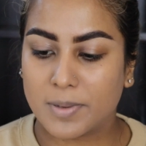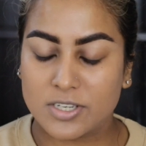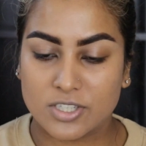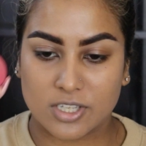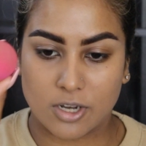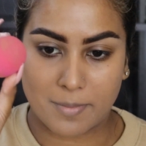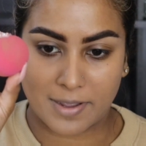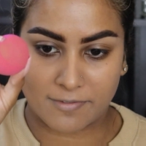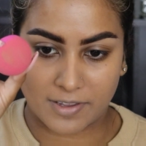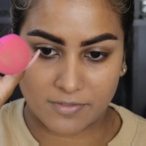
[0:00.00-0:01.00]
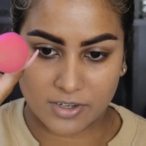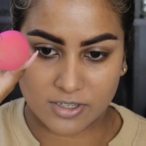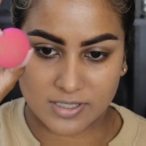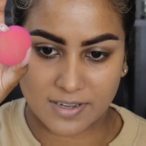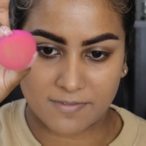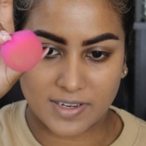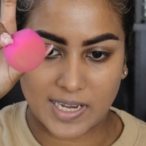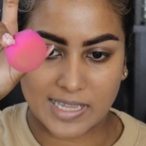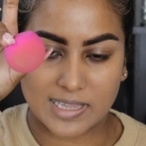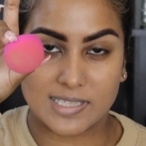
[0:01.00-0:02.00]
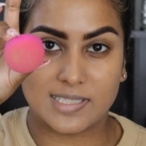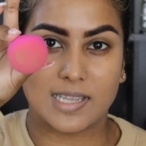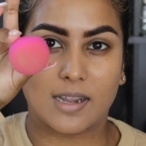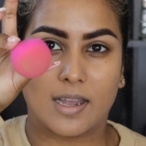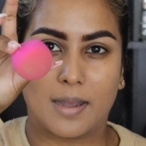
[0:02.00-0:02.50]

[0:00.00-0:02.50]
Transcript: sponges are not my favorite because I feel like they suck